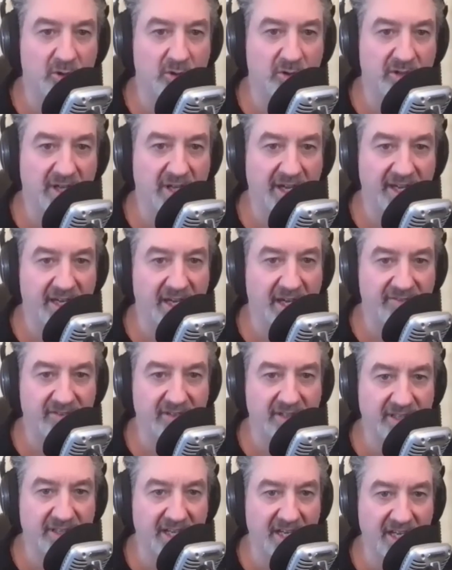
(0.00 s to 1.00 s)
Dude, I got
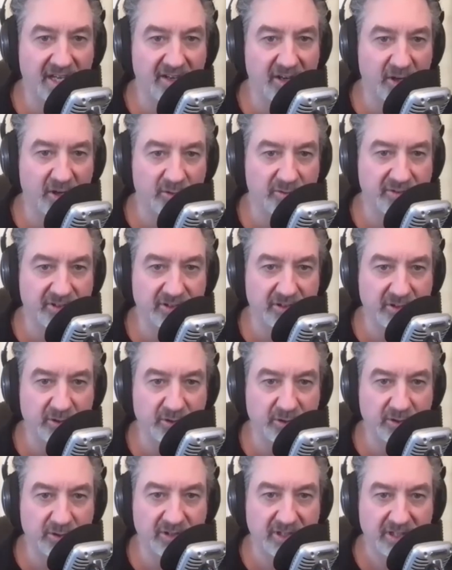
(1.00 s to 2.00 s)
the nano,
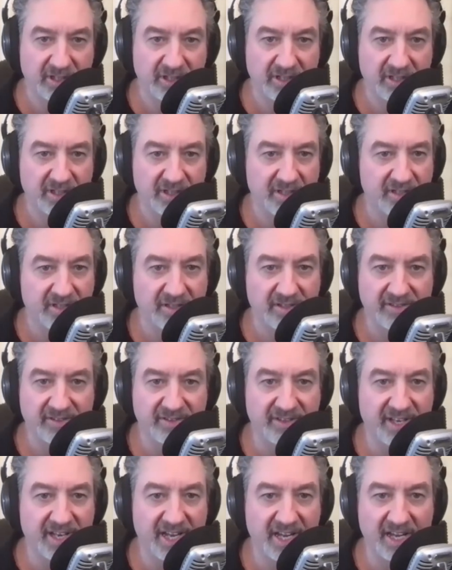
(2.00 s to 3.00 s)
dude.
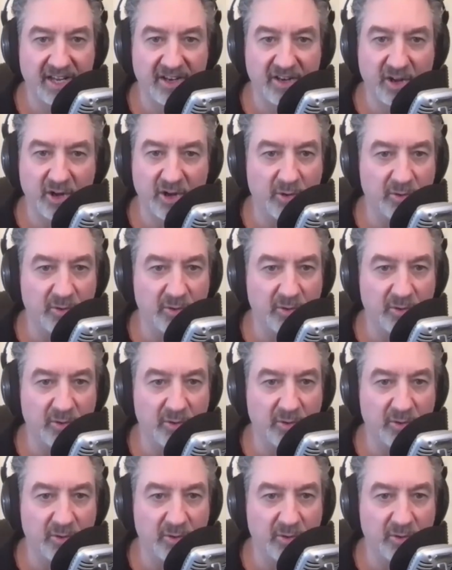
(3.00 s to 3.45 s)
Nano,